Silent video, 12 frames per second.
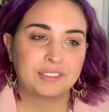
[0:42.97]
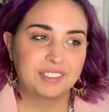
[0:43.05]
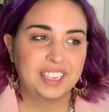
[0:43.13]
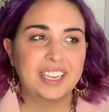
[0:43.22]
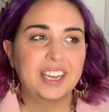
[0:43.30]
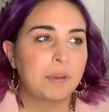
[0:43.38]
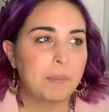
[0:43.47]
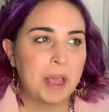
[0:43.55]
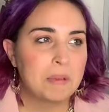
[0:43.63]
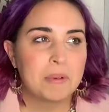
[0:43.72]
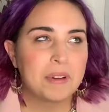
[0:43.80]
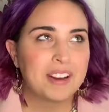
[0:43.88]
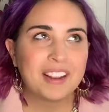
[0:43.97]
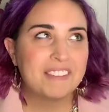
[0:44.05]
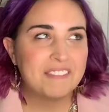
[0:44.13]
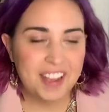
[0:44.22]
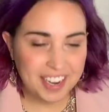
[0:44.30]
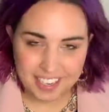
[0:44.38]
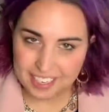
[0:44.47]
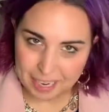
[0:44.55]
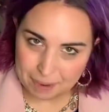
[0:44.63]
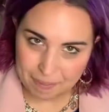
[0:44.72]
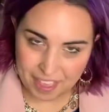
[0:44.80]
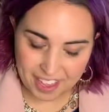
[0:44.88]
like paper confetti
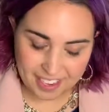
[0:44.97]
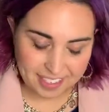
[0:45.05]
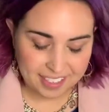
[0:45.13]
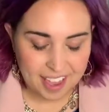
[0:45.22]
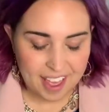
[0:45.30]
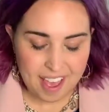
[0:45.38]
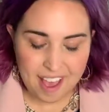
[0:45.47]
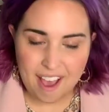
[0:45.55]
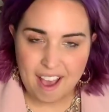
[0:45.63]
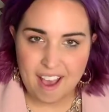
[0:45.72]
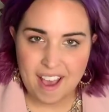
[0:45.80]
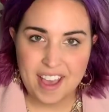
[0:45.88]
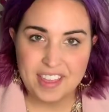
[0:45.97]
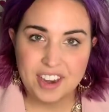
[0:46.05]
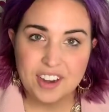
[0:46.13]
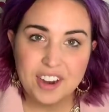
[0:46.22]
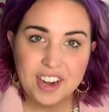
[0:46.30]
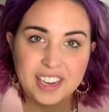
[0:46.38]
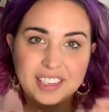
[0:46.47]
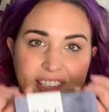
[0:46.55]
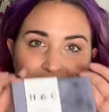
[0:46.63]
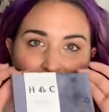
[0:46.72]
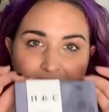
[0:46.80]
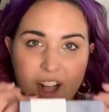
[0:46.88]
type things. And then you're gonna
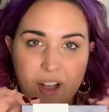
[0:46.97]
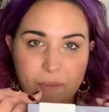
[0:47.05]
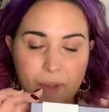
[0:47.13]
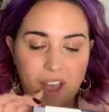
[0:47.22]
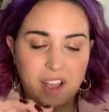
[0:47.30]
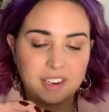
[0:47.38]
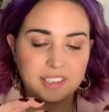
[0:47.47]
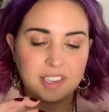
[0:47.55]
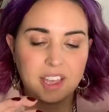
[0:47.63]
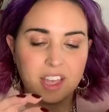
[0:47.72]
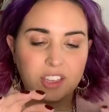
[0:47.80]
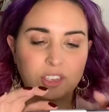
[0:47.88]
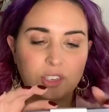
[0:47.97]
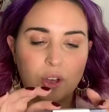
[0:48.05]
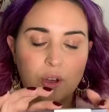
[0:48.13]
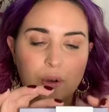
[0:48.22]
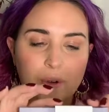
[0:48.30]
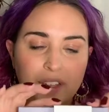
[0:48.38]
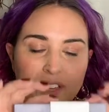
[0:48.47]
see your compact. So